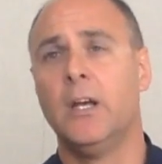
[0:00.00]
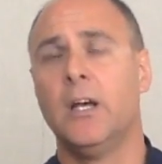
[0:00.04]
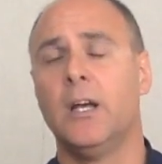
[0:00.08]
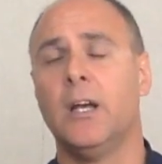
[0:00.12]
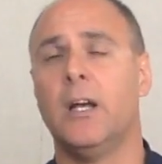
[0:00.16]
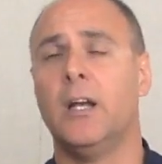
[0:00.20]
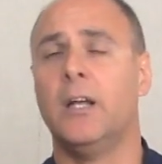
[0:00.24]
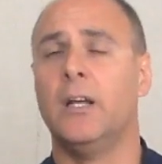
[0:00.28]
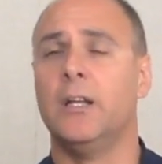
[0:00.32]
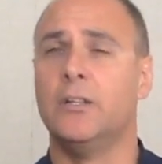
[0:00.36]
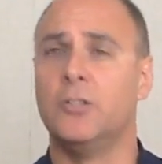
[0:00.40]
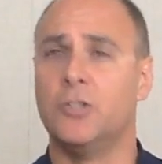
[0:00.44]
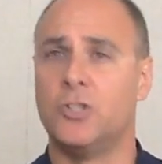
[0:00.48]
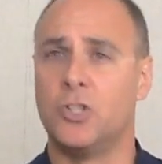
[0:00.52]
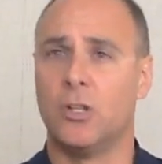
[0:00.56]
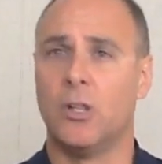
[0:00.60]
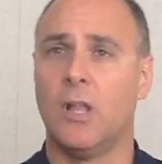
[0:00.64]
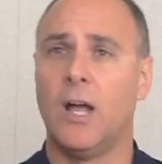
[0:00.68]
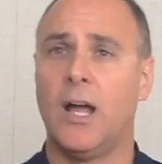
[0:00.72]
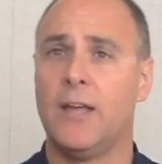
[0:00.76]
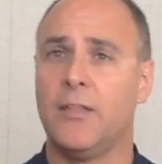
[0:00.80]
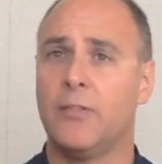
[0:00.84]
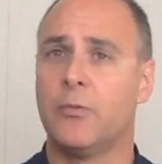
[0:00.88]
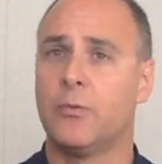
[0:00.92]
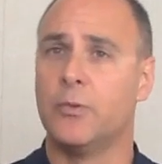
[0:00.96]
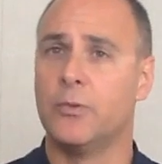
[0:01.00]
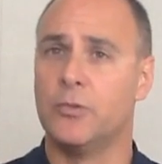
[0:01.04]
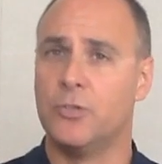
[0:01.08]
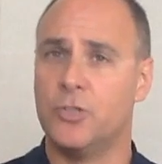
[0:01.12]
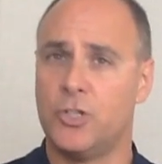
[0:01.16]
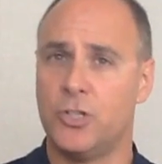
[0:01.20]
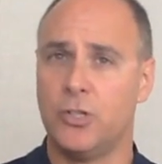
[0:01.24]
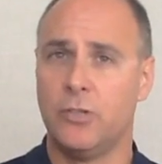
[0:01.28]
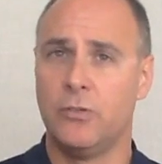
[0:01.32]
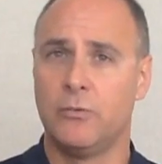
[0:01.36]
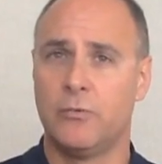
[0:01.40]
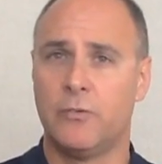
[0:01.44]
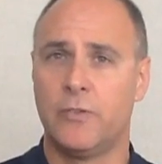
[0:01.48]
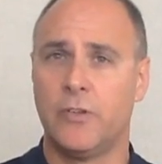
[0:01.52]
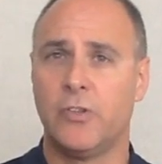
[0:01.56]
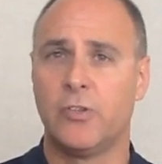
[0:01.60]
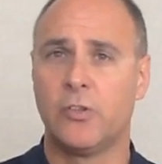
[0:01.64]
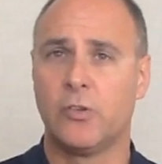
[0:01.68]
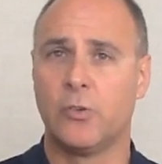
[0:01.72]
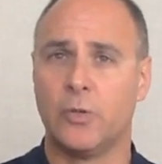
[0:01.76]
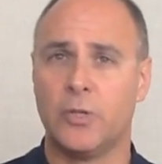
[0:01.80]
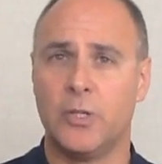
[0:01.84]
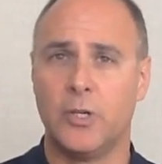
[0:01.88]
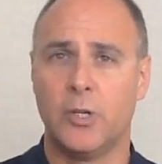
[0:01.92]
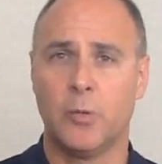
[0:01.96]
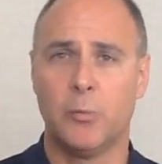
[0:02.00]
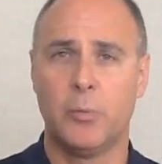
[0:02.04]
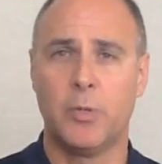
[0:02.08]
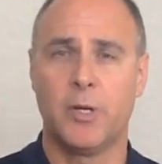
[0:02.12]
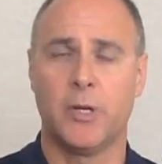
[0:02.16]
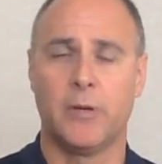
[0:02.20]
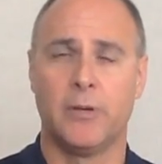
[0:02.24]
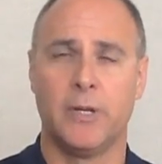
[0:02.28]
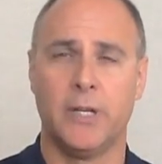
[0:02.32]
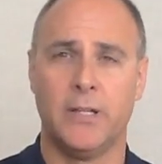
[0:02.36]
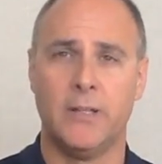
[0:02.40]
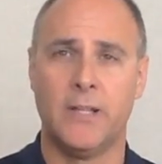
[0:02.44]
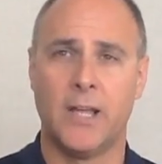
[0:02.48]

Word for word: uh, July through June fiscal year period,